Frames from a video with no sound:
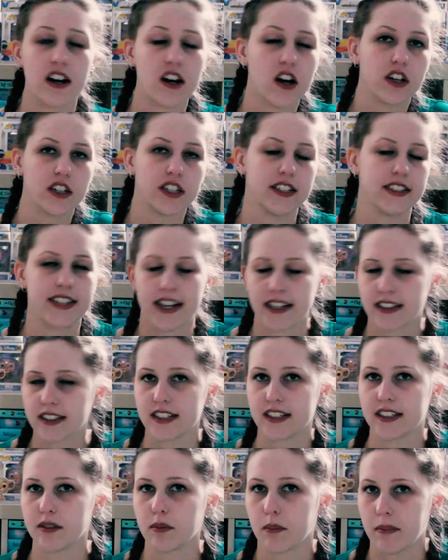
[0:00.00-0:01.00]
on a
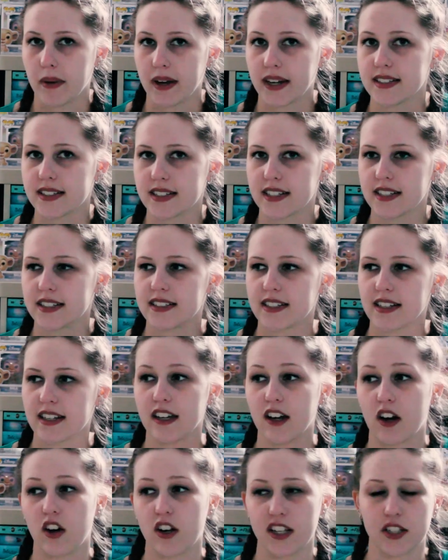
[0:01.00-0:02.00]
daily basis
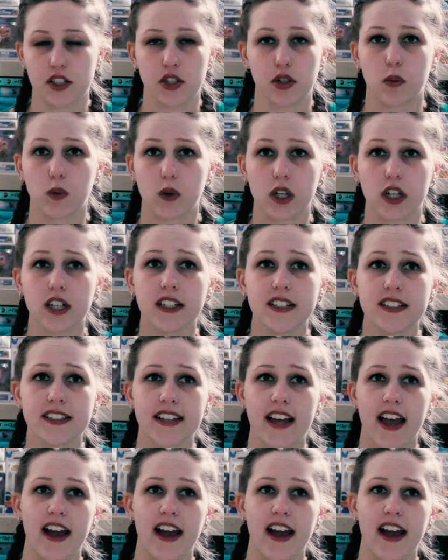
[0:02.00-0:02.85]
into words,